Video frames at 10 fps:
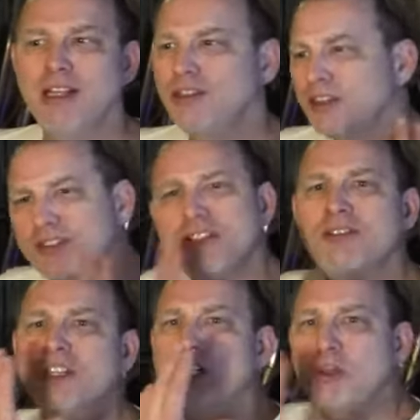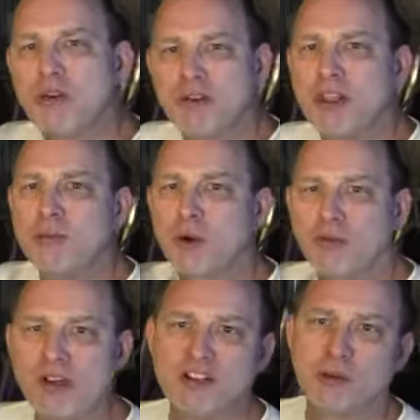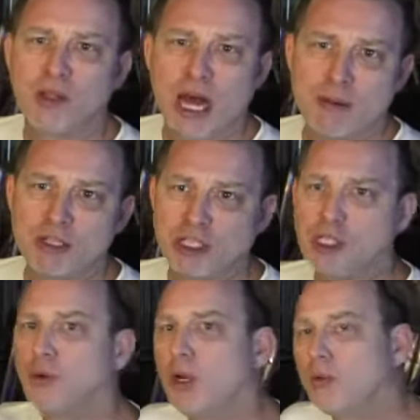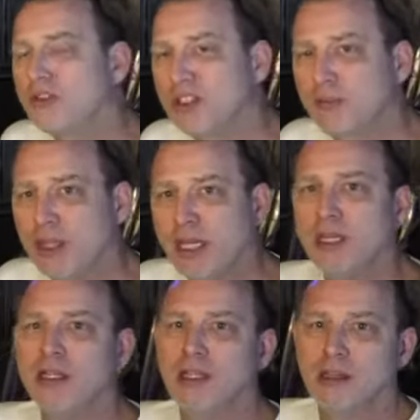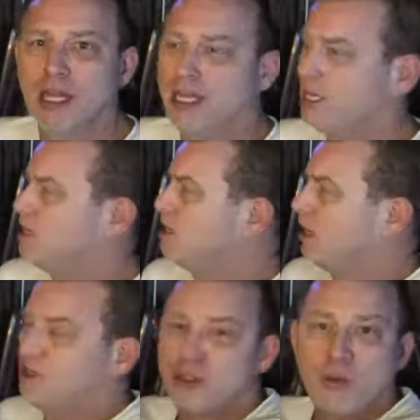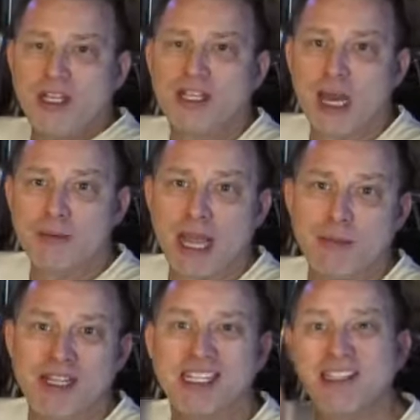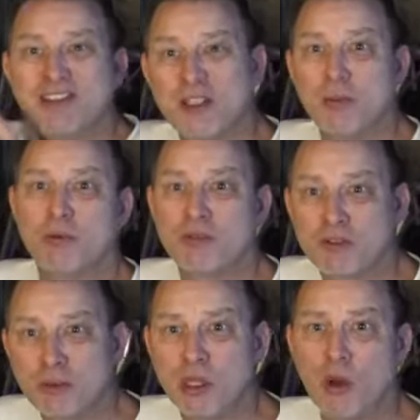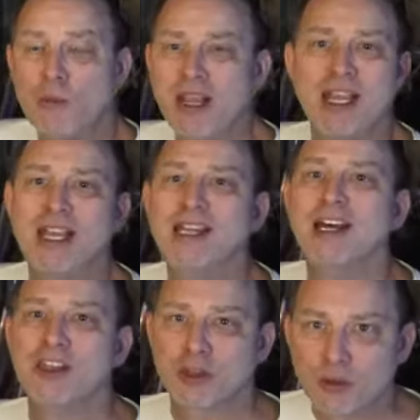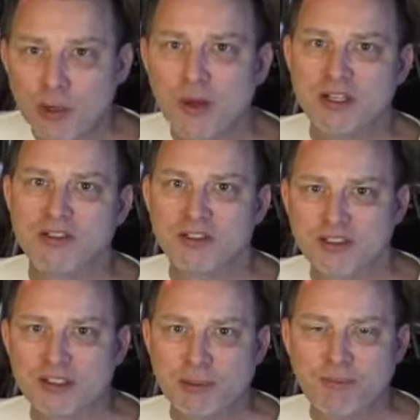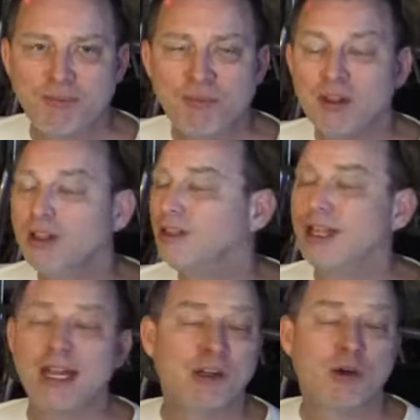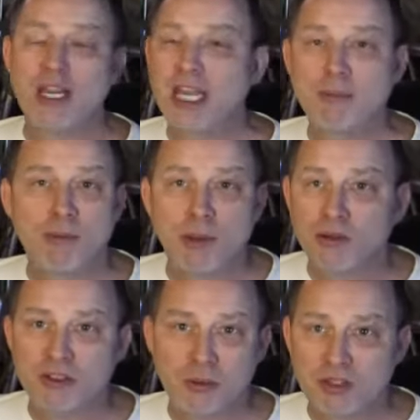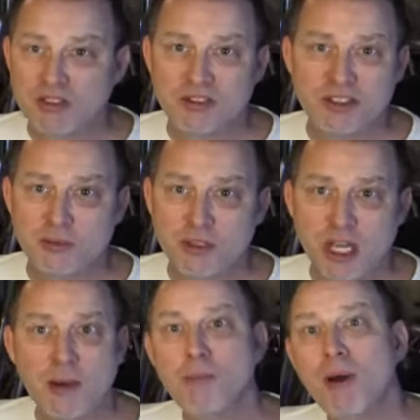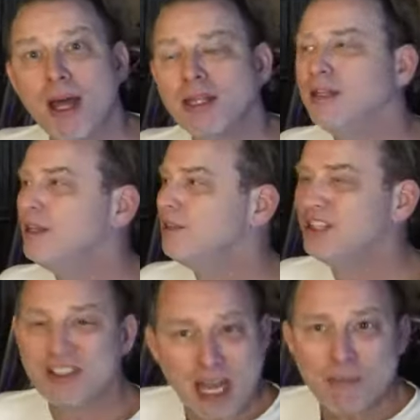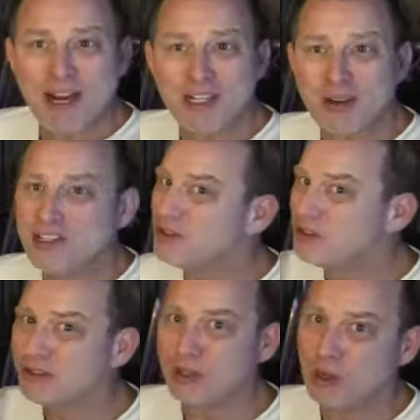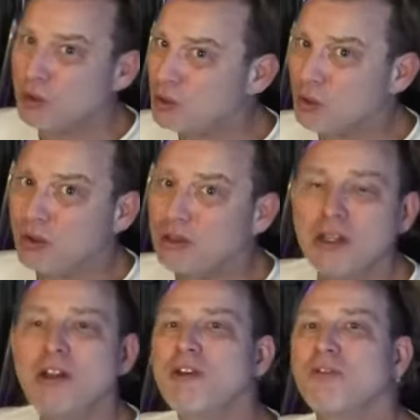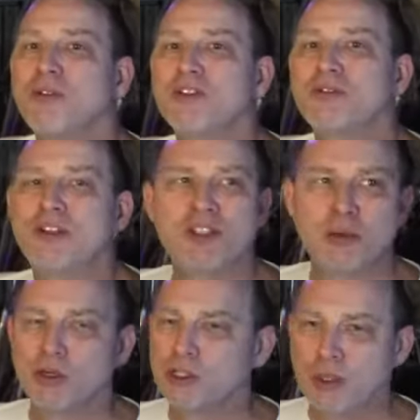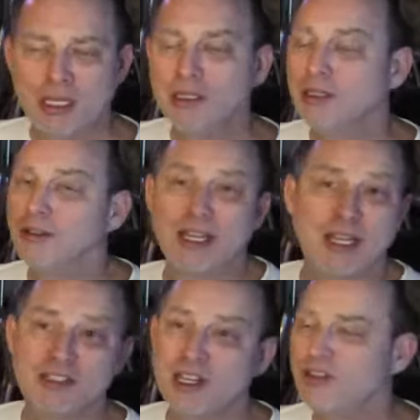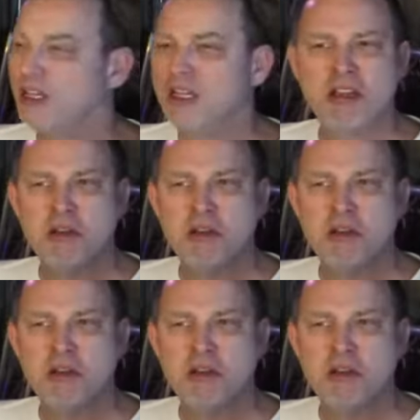this is usually the more feasible option, going with something like a two-way top cabinet and subwoofers below it, making it a three-way system. A lot of great capabilities with these systems yet, but these compact arrays are so cool for those of us who are doing, like I said, the,